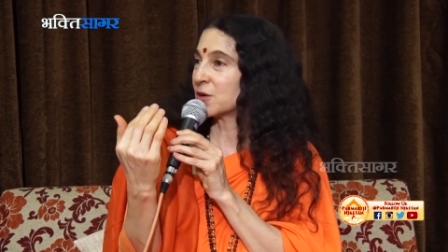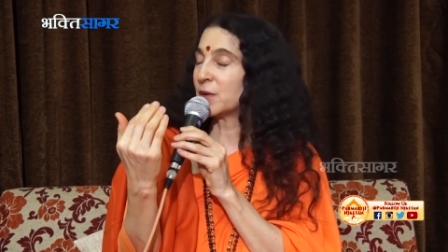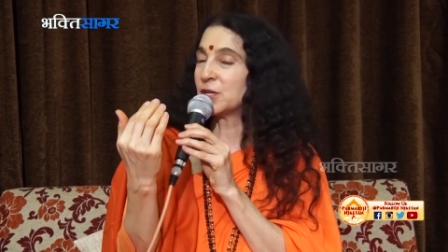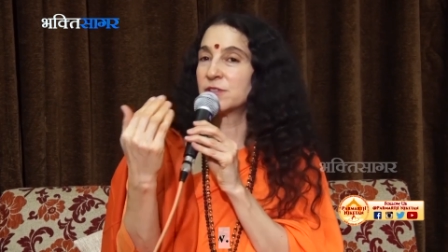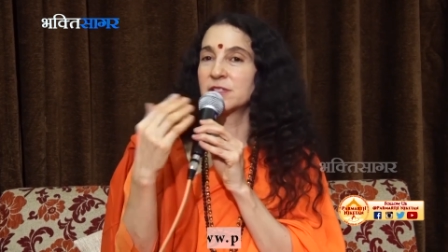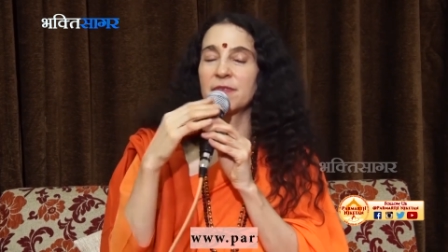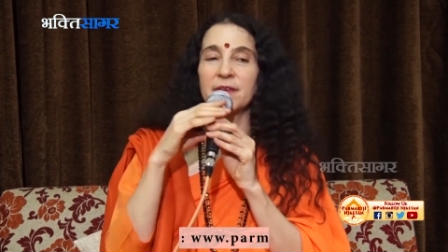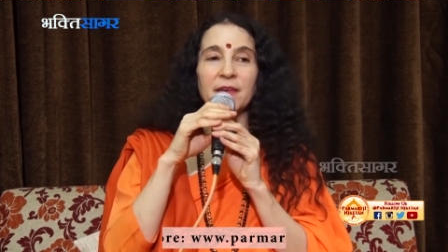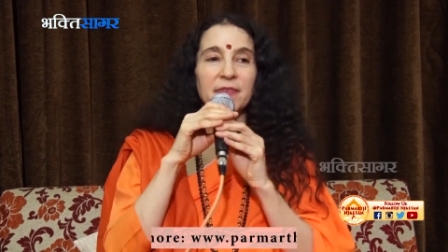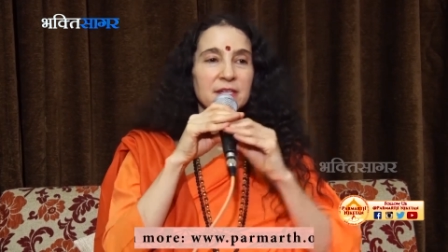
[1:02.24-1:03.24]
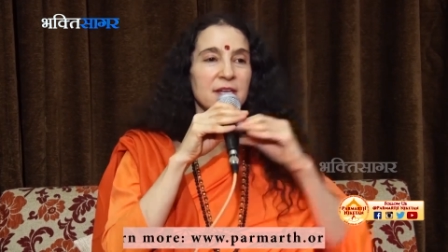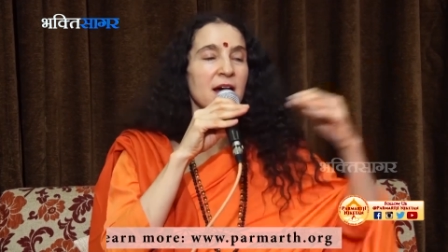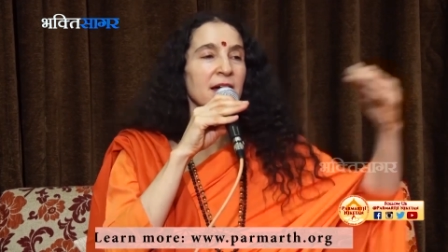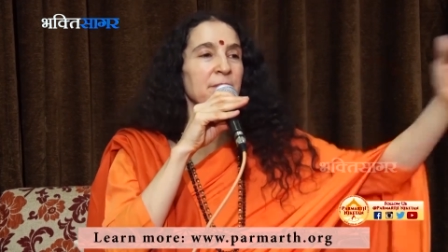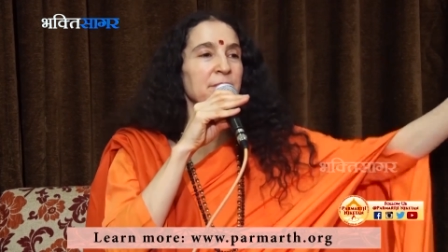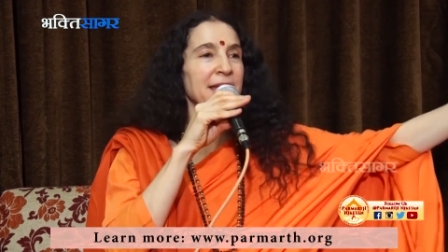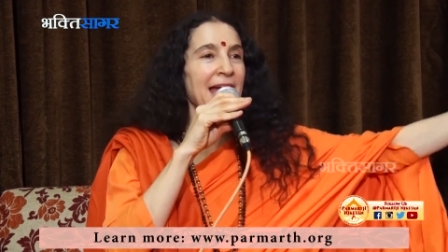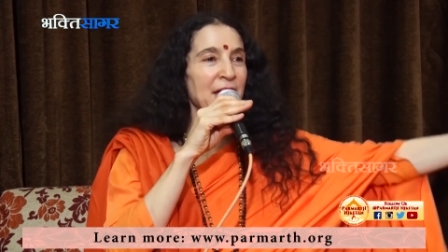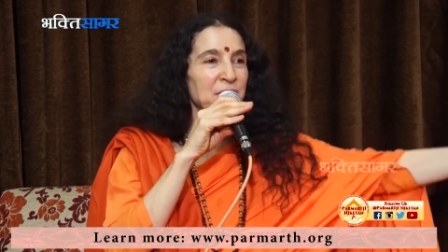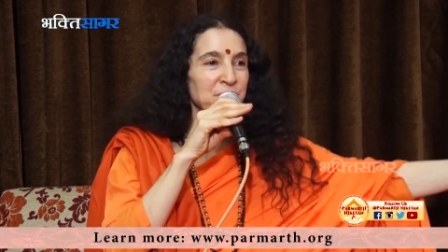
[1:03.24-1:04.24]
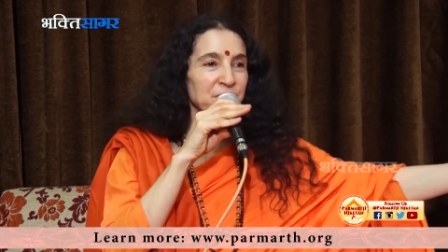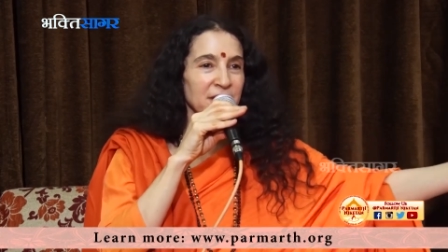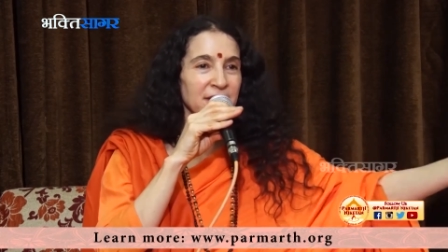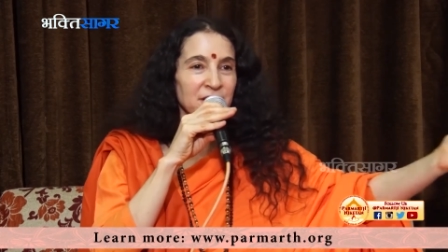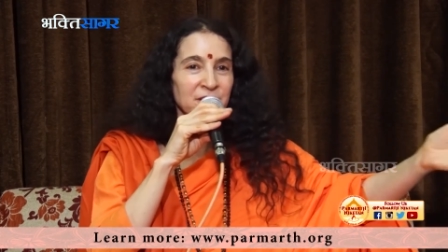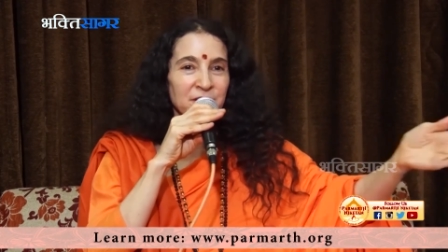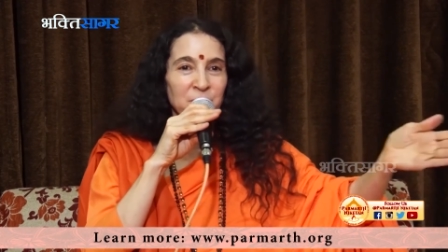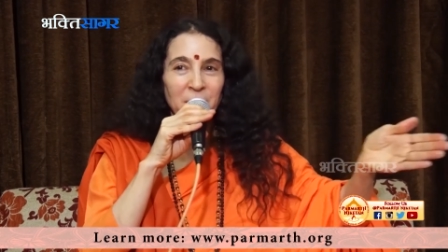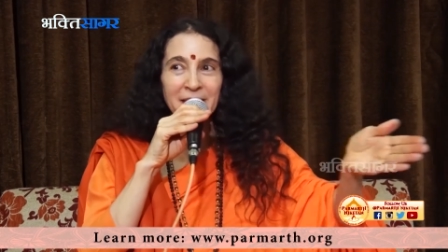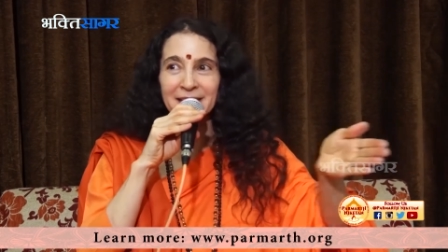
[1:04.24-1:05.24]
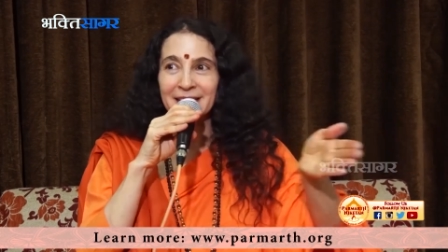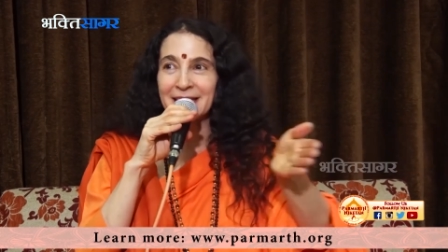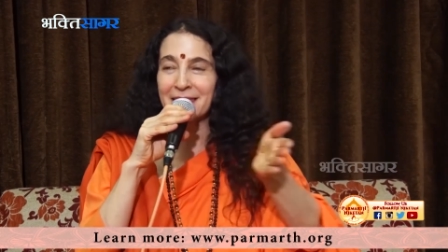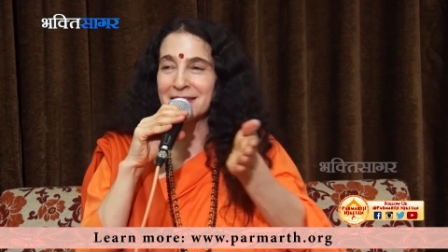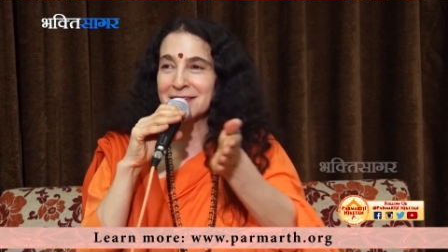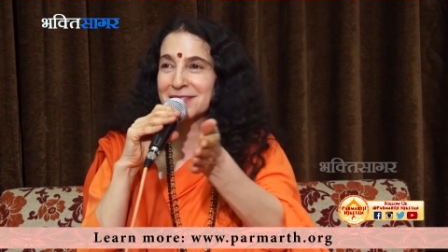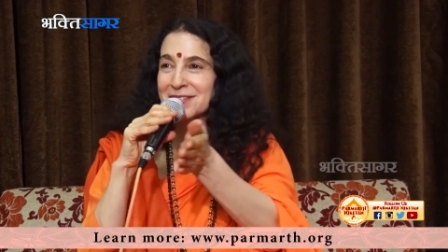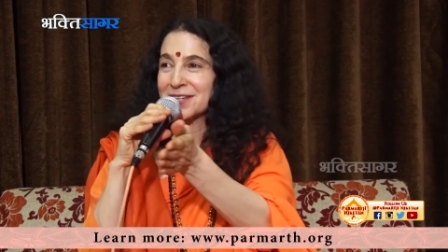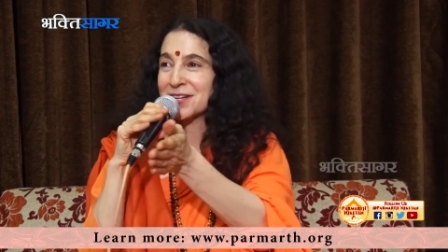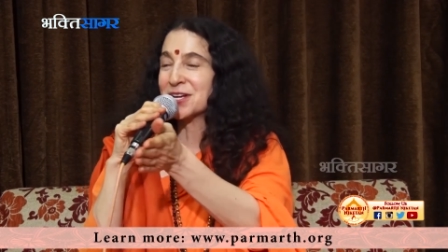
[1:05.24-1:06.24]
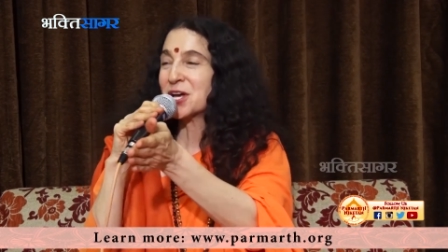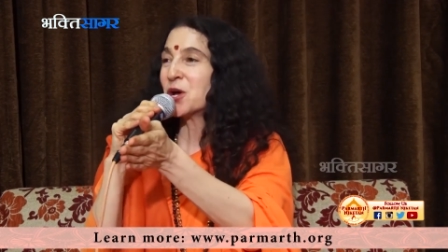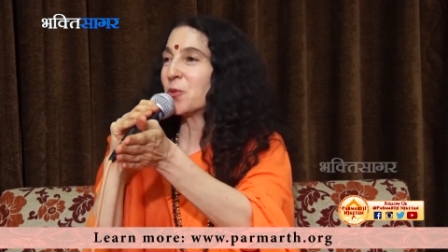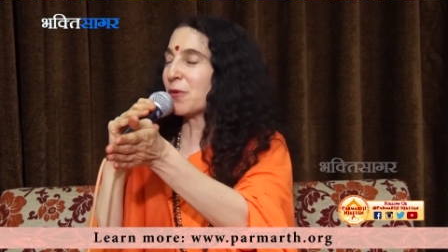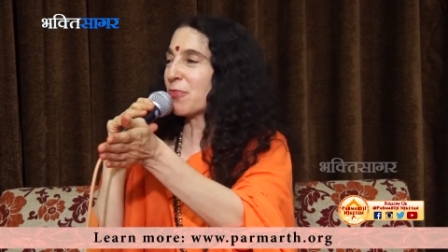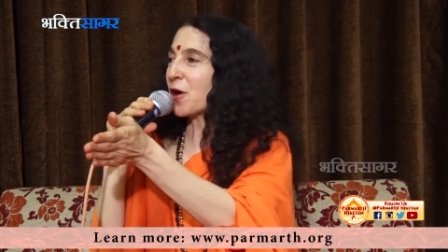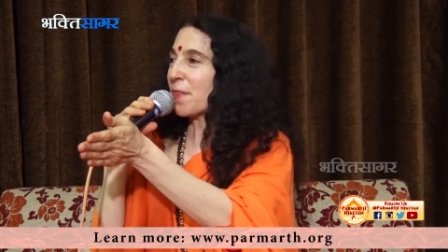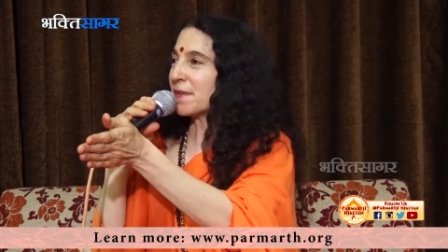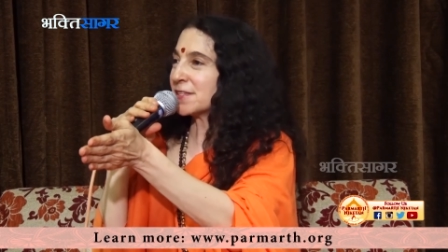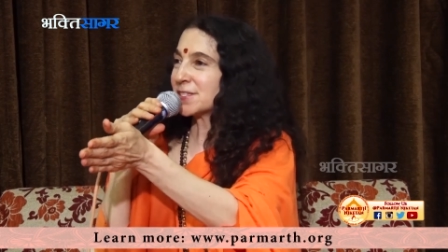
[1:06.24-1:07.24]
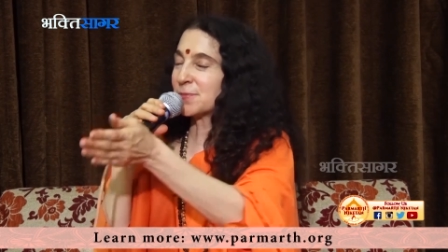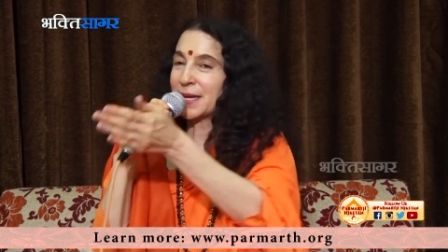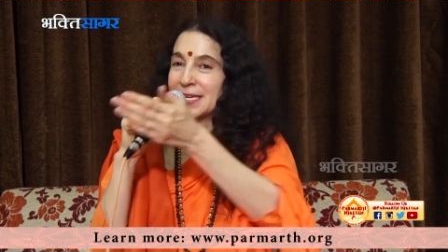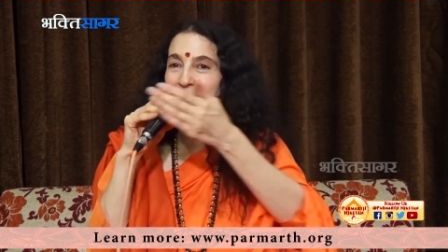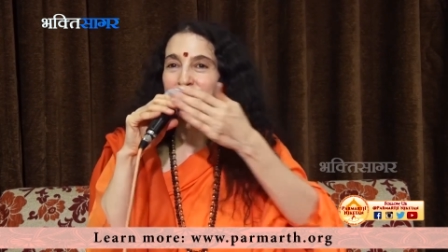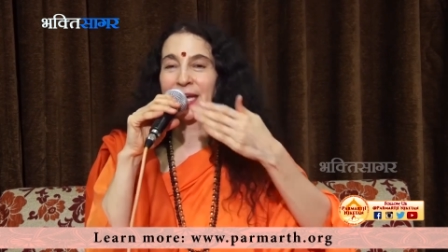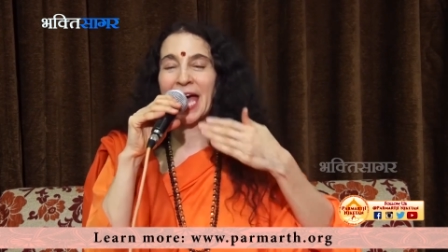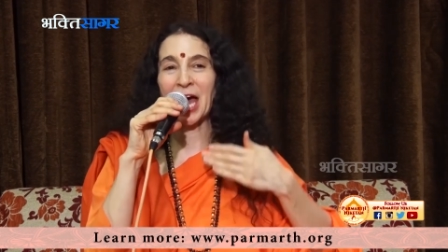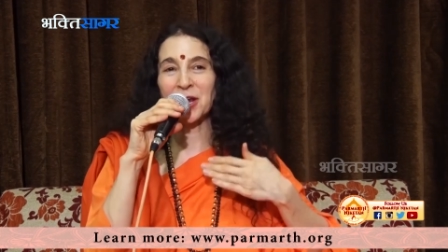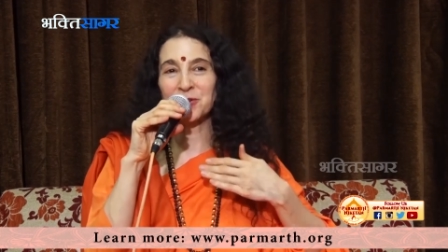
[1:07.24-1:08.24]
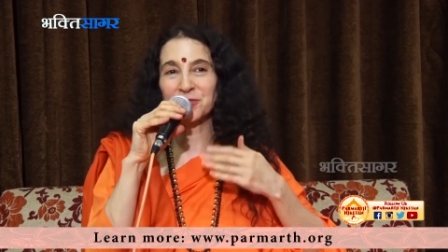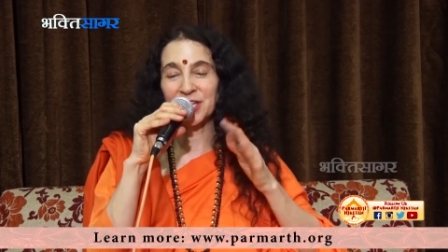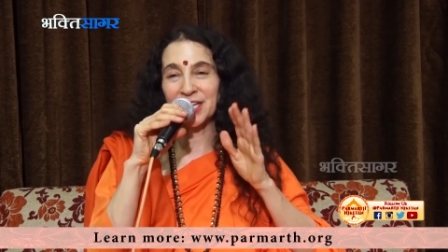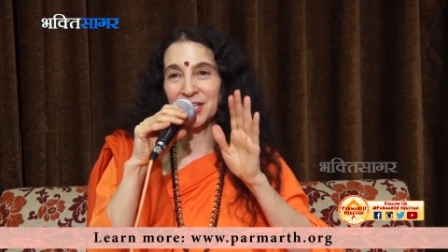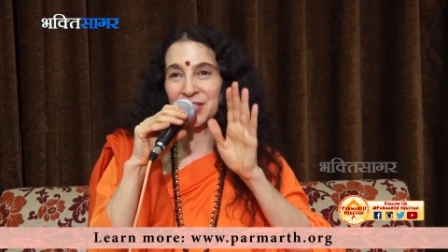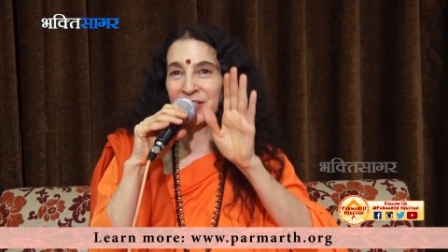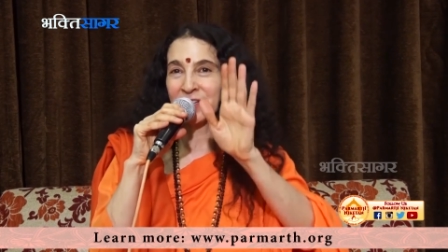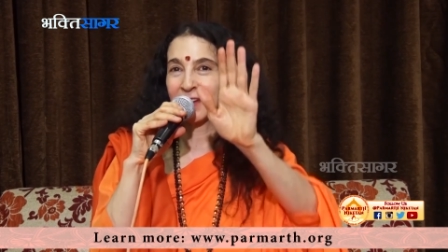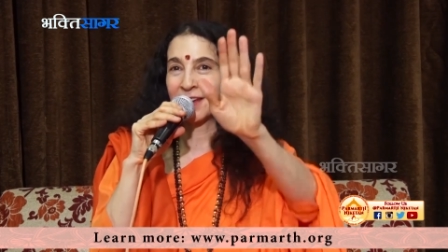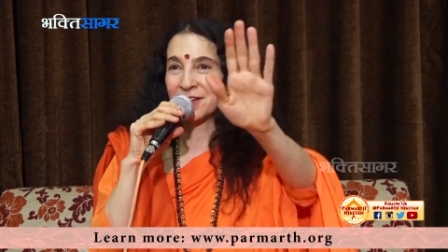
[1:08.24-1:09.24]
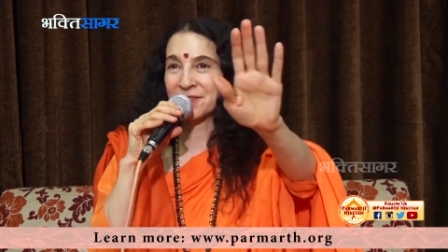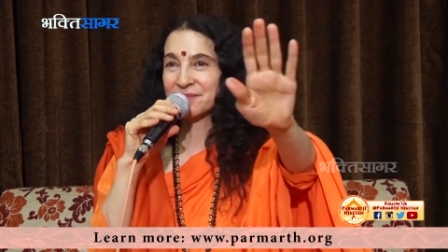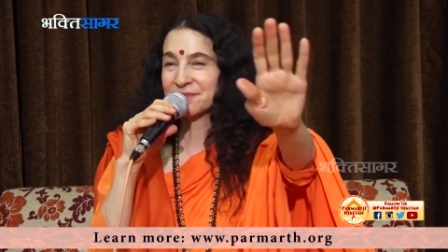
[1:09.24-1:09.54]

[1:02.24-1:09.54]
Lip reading: We used to think that time began over here and went like this. We thought that space began over here and, you know.